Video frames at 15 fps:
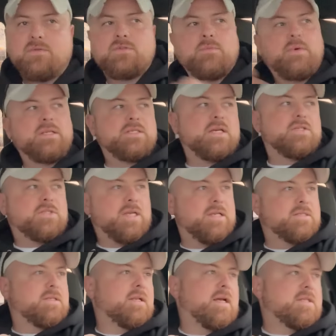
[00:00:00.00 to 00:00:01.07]
somebody's got
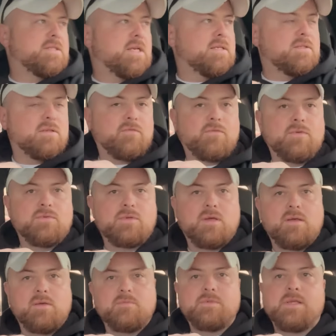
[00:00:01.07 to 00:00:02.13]
chasing. I chased it a few
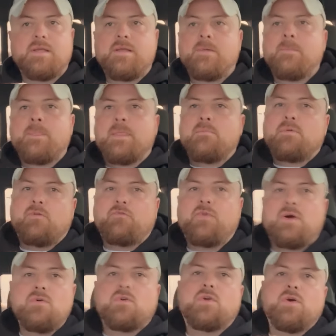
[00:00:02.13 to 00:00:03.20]
times, but it
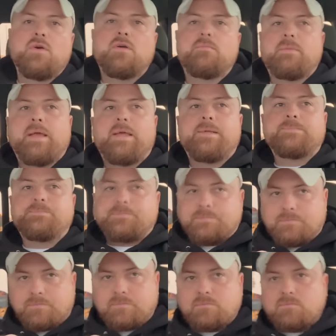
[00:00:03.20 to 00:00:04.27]
felt good, man.
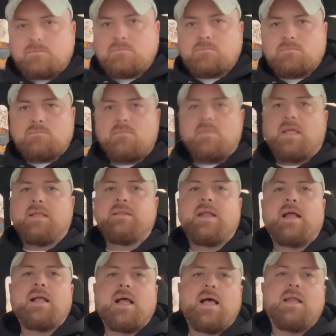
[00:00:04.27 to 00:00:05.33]
And then I
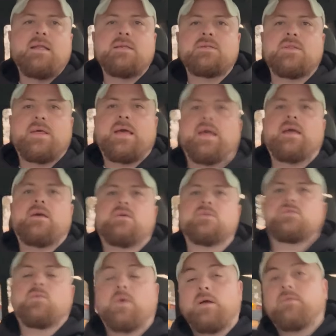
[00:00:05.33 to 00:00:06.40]
got into the house.
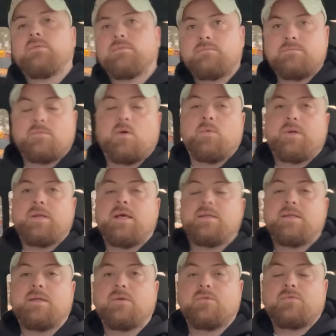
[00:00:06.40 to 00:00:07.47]
Well, I went and got
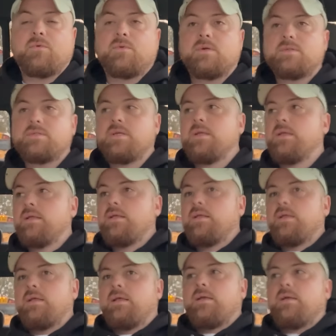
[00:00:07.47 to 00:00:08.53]
dinner for us,
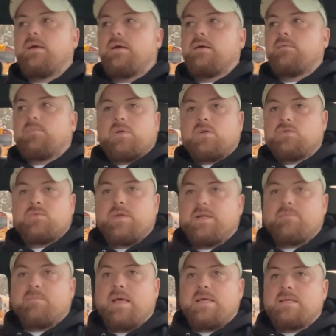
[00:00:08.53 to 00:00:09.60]
because we
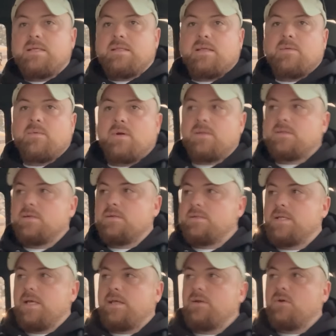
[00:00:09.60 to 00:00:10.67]
didn't make anything. We were out there
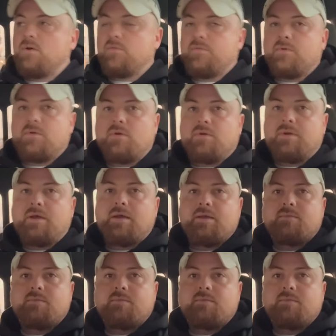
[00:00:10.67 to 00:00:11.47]
dicking off all night.